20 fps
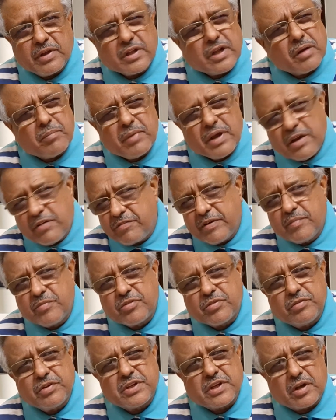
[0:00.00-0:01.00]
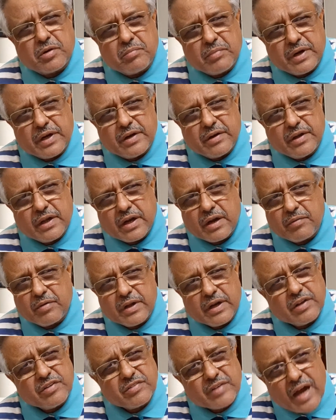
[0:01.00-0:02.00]
There are many films which are made. There are
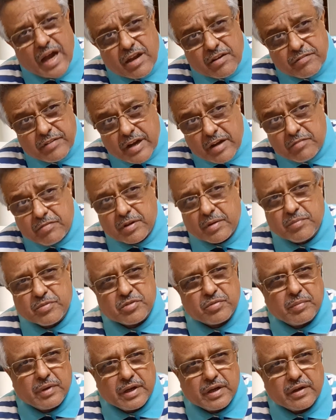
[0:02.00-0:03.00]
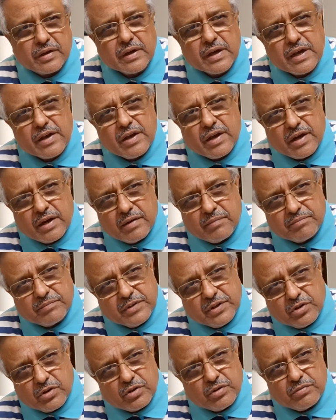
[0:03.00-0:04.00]
various sci-fi films made,
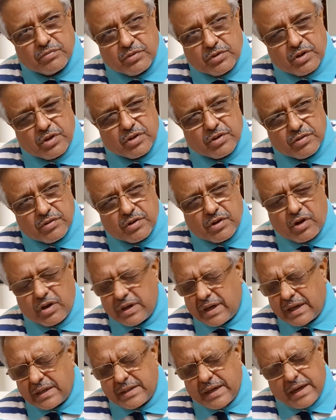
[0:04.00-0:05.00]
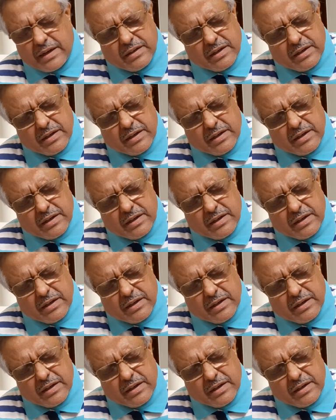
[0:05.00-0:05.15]
like that.